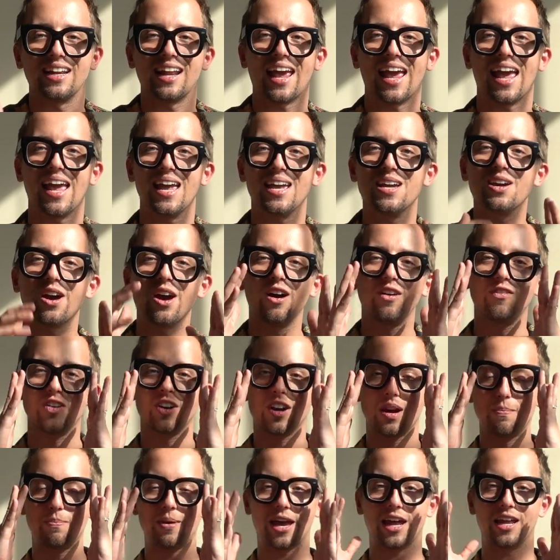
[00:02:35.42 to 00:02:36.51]
it hang
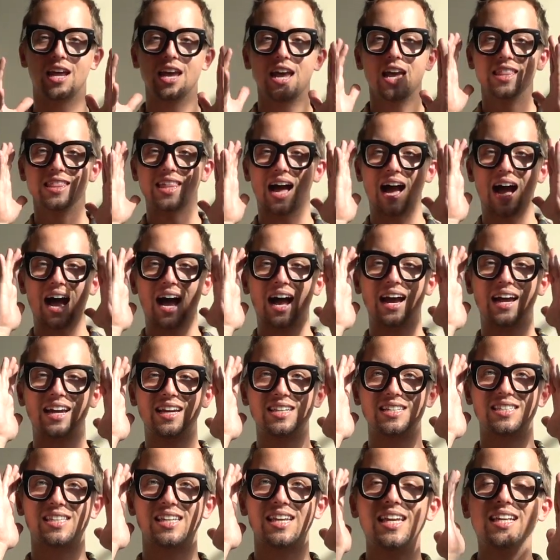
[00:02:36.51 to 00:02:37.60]
over a bit, the eye
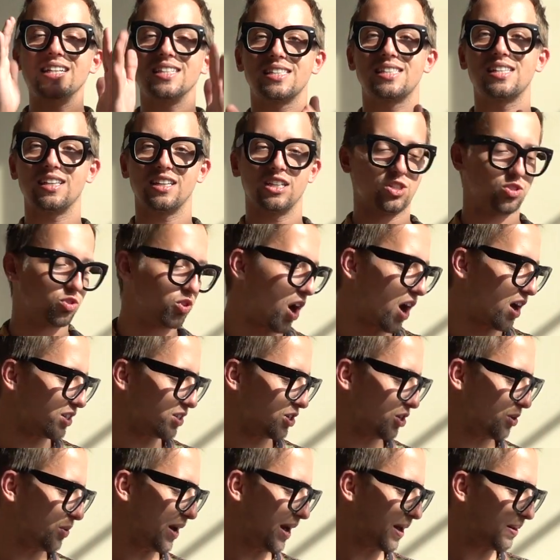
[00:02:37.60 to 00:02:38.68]
is instantly drawn
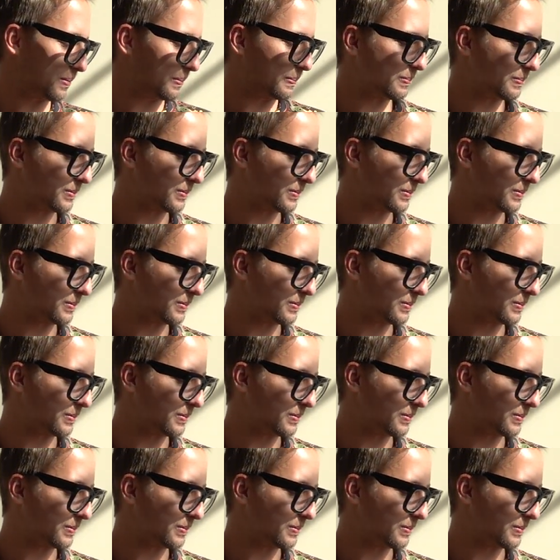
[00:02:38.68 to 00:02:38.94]
to it.